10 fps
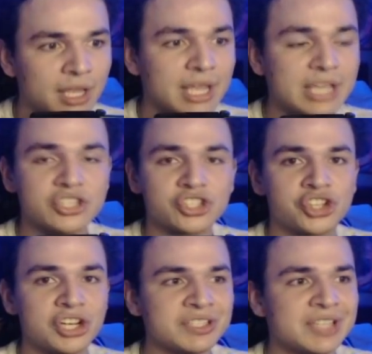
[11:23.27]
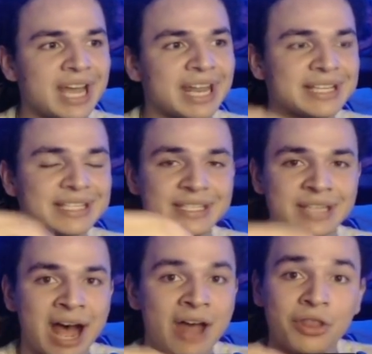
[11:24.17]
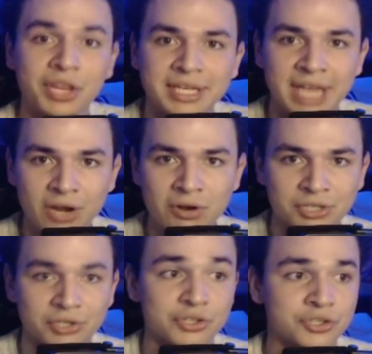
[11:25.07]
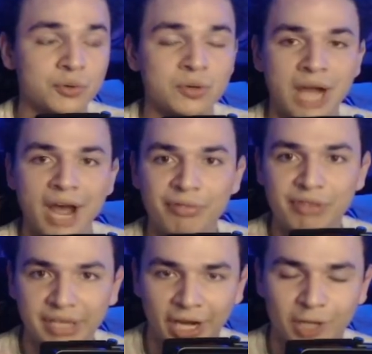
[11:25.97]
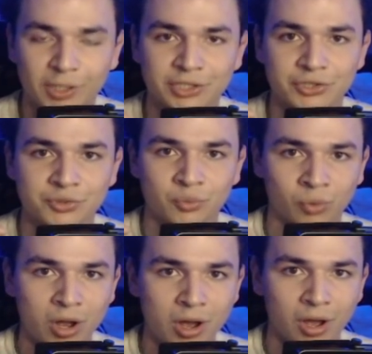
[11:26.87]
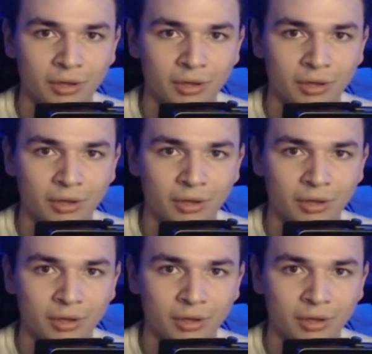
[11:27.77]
It's just that it's not the characters. You got the characters wrong.